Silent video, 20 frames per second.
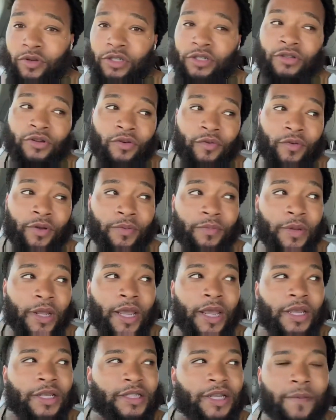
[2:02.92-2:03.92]
excellent way
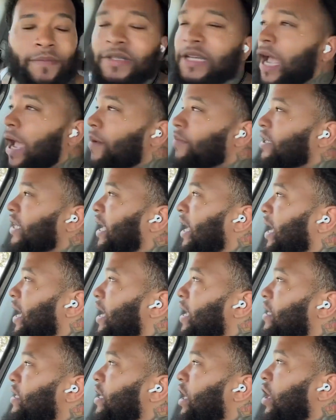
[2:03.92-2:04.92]
to make two or
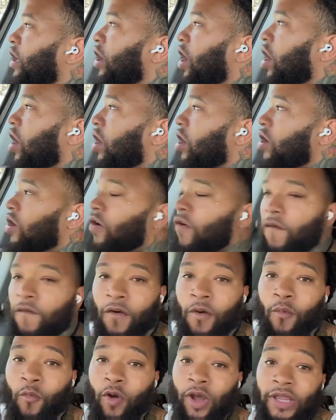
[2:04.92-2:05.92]
more families
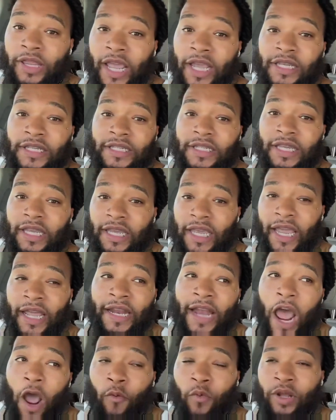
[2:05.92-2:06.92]
fatherless because they
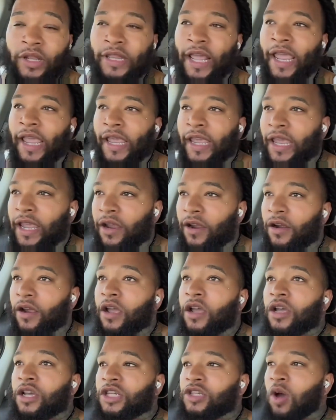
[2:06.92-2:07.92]
couldn't solve the problem
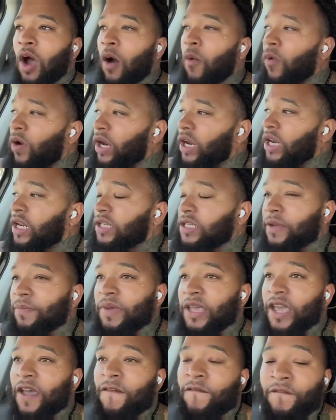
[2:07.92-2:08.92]
without violence.
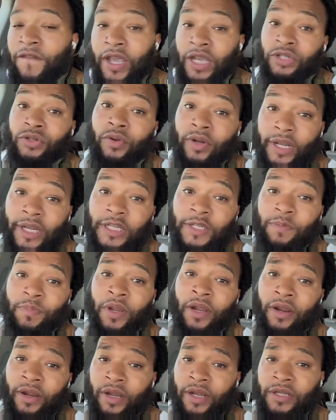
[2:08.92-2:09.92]
People don't
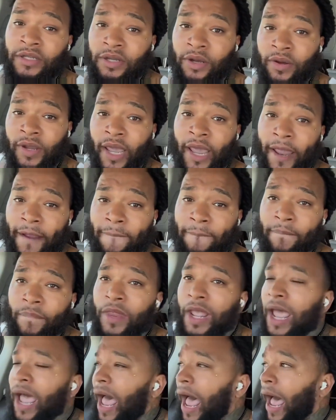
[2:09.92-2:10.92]
understand that many
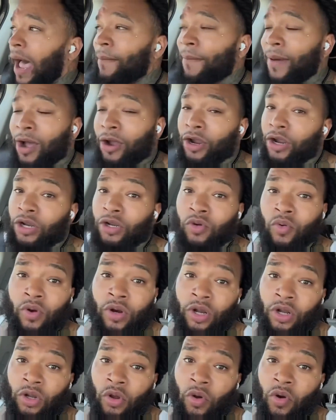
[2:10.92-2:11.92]
people are in prison
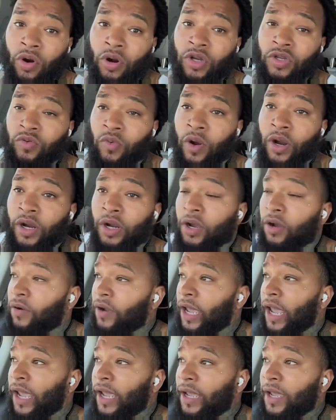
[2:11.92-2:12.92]
because they committed
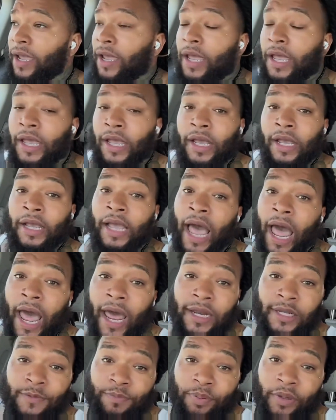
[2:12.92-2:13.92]
literally
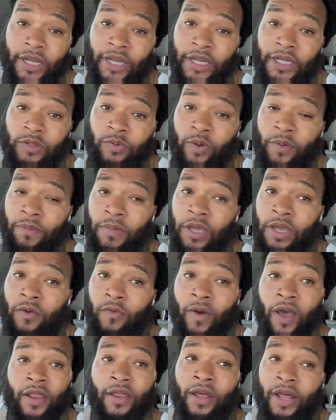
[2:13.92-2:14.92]
one crime.
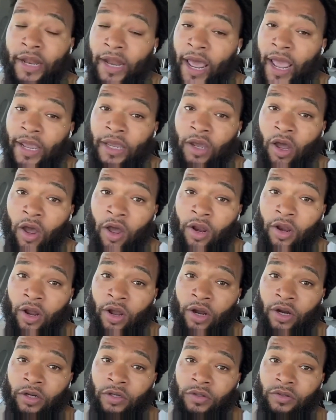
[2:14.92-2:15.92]
It could just be
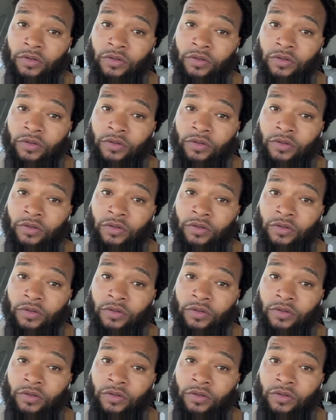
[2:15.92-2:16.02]
fighting.